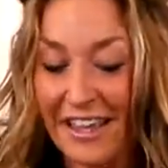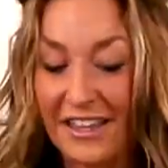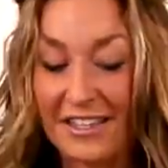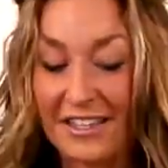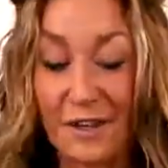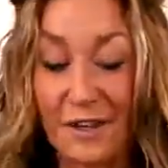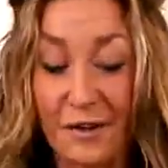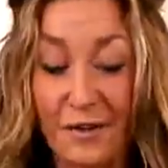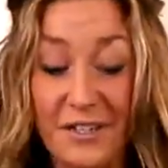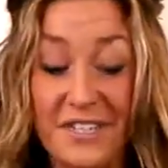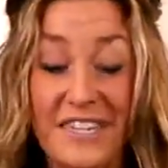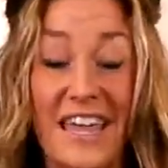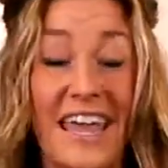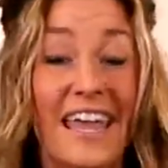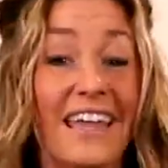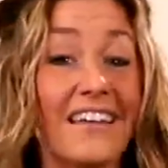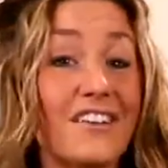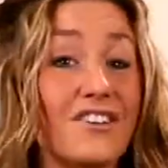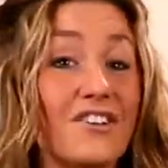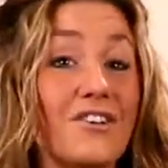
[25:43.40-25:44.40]
So to
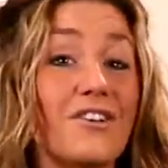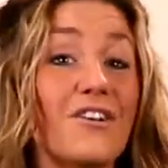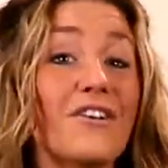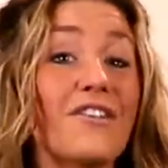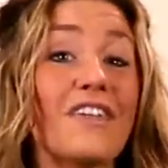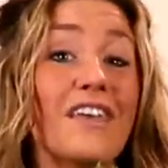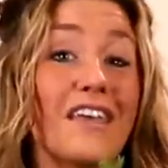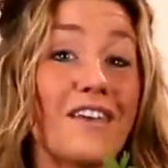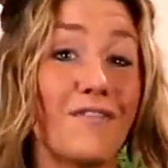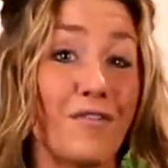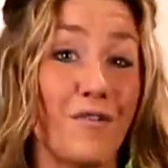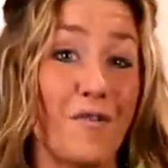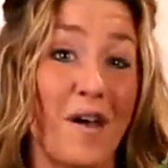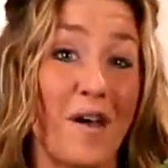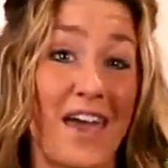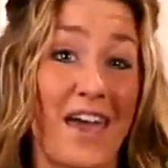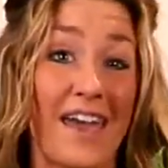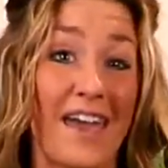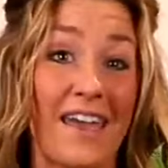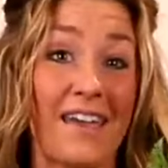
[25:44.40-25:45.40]
enter the
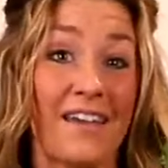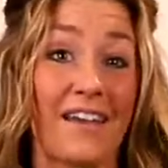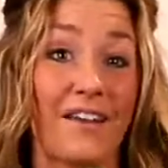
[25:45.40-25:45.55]
giveaway,